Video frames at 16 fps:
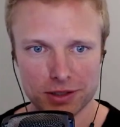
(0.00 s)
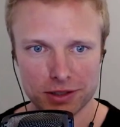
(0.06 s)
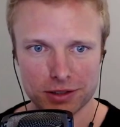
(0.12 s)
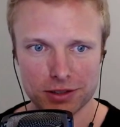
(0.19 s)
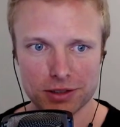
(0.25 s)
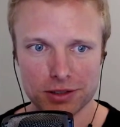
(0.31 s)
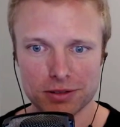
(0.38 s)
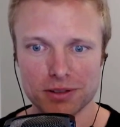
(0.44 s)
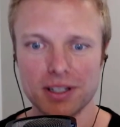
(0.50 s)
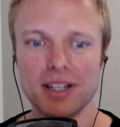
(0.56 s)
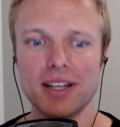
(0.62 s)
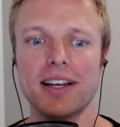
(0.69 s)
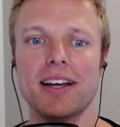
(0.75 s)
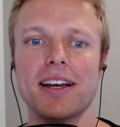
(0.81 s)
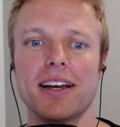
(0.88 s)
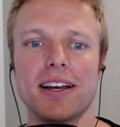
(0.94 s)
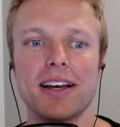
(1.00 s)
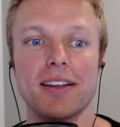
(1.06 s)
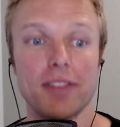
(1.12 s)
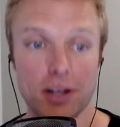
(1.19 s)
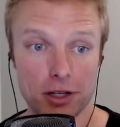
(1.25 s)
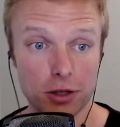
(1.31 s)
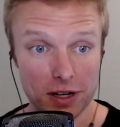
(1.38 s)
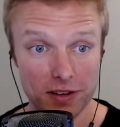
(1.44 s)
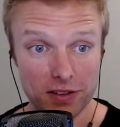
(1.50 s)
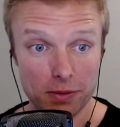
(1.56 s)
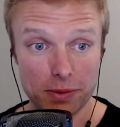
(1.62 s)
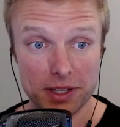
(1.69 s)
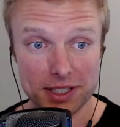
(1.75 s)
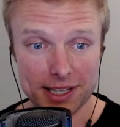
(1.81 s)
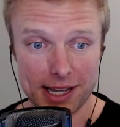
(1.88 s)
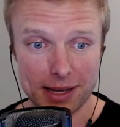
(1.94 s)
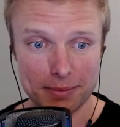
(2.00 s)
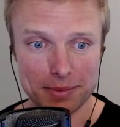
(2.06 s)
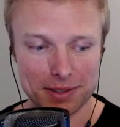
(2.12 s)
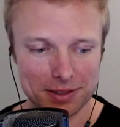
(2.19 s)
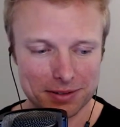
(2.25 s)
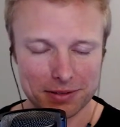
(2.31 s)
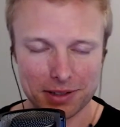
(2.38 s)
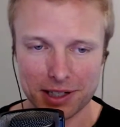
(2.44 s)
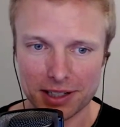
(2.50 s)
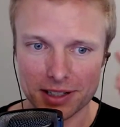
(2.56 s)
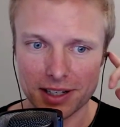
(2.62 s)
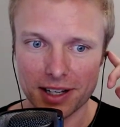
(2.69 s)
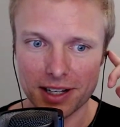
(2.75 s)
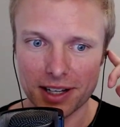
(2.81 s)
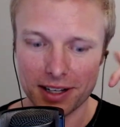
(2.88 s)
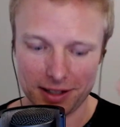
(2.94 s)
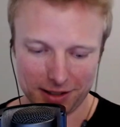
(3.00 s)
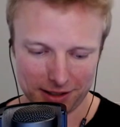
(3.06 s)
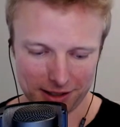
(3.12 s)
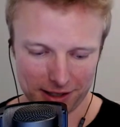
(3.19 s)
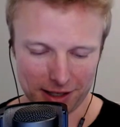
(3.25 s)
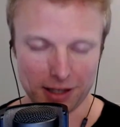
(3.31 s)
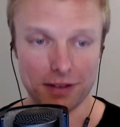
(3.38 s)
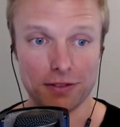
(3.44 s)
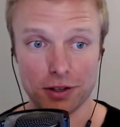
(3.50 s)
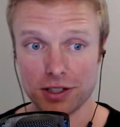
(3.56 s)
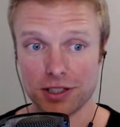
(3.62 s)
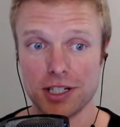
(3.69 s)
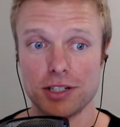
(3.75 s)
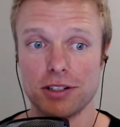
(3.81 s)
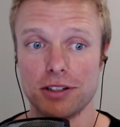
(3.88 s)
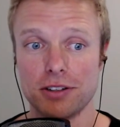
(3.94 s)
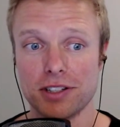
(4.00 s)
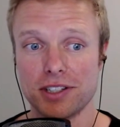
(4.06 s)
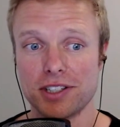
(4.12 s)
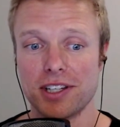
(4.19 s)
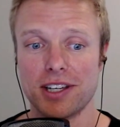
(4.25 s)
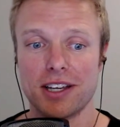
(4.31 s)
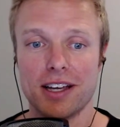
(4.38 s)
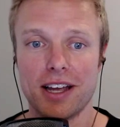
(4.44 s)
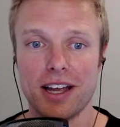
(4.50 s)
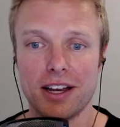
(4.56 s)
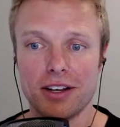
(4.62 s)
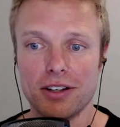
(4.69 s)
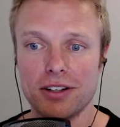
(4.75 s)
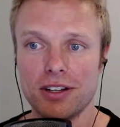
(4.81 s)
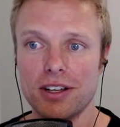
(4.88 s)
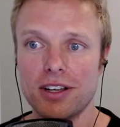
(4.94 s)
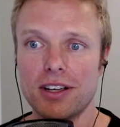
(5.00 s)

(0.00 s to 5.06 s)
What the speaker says: to do. And then you give them the steps, right? And if you're a teacher and you're listening, and